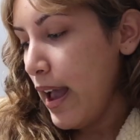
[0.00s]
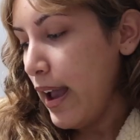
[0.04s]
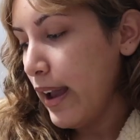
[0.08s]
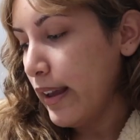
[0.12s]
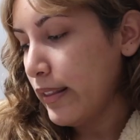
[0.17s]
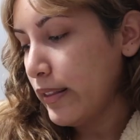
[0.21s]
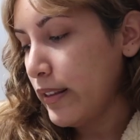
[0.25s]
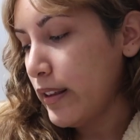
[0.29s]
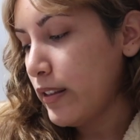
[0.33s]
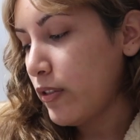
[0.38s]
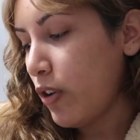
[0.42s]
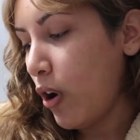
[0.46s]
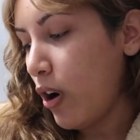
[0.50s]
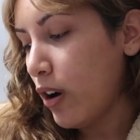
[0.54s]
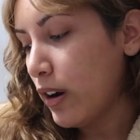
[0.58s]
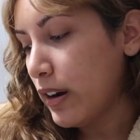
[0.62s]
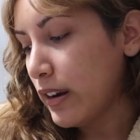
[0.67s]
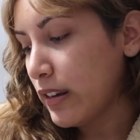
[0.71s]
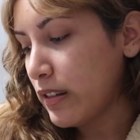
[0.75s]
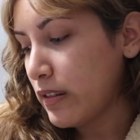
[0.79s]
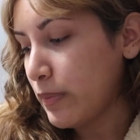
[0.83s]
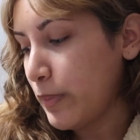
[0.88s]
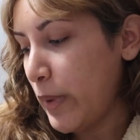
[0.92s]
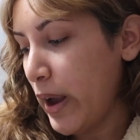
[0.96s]
And these
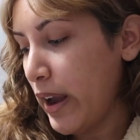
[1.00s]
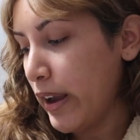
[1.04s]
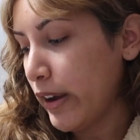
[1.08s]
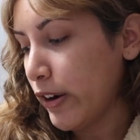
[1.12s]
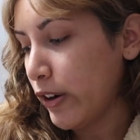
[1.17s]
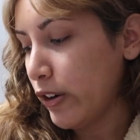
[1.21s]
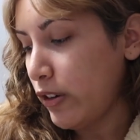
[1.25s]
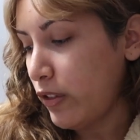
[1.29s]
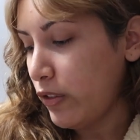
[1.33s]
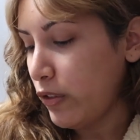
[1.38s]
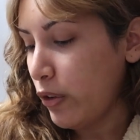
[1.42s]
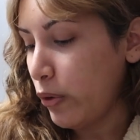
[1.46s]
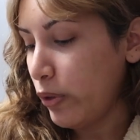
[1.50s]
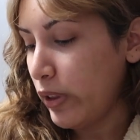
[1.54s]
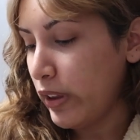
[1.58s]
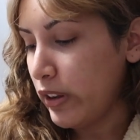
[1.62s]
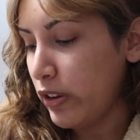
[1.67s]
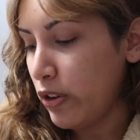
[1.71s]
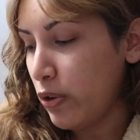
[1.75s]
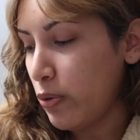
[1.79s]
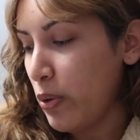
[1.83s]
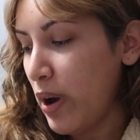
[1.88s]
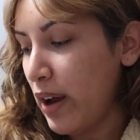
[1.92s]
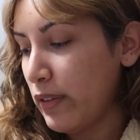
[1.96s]
are expired, so
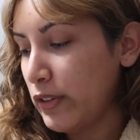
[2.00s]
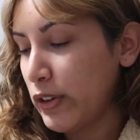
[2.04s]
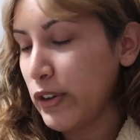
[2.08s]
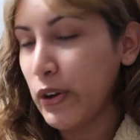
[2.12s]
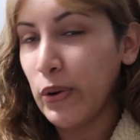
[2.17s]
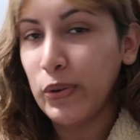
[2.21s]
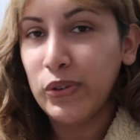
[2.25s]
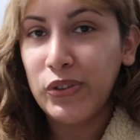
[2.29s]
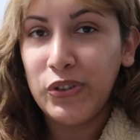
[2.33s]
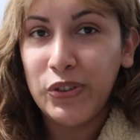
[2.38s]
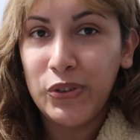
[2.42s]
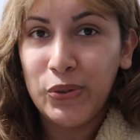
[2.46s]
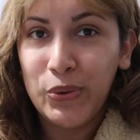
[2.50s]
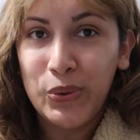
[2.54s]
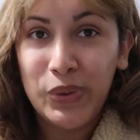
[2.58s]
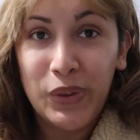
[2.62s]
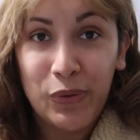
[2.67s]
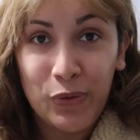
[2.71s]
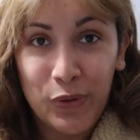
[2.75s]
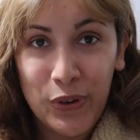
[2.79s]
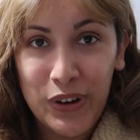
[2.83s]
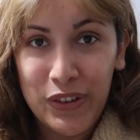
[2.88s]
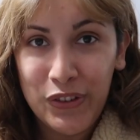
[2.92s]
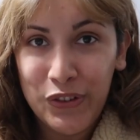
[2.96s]
they do have to go into
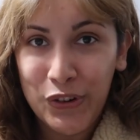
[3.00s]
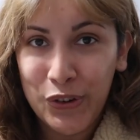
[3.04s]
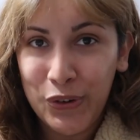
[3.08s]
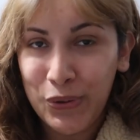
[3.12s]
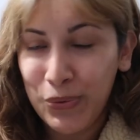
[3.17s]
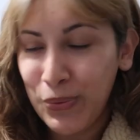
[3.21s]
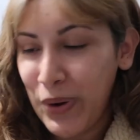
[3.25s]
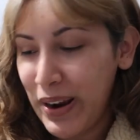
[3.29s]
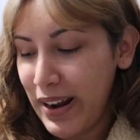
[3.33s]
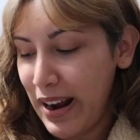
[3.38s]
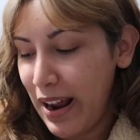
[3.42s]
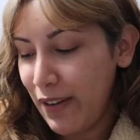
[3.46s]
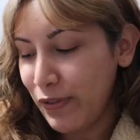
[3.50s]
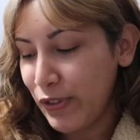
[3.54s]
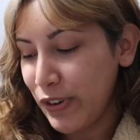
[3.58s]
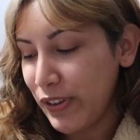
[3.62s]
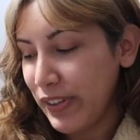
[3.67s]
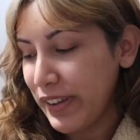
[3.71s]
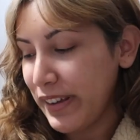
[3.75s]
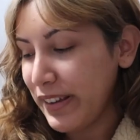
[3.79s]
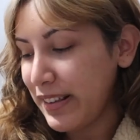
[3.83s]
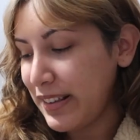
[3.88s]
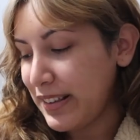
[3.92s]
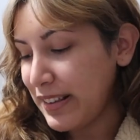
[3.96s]
the freezer right
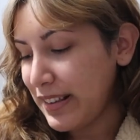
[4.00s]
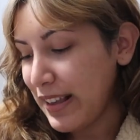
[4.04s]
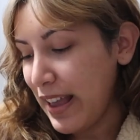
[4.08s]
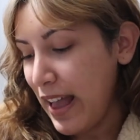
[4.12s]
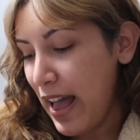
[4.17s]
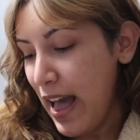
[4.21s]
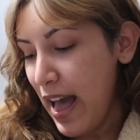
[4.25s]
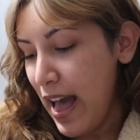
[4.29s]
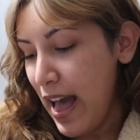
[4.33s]
after this.